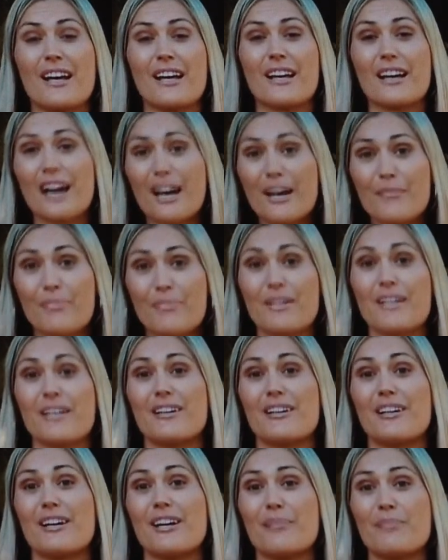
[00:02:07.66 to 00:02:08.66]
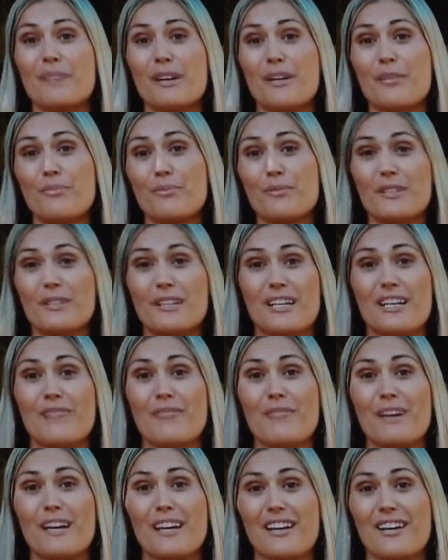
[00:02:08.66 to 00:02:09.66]
Alexia Kelly, 7
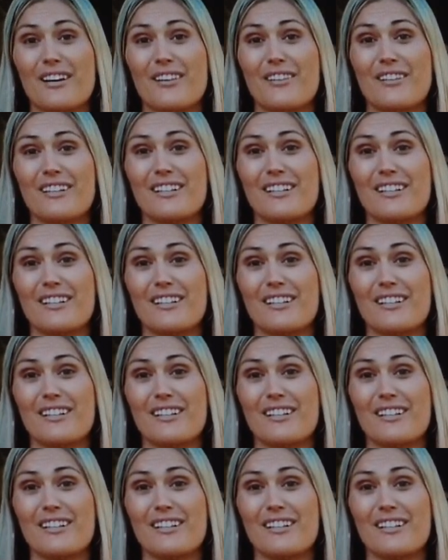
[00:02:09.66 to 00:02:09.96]
News.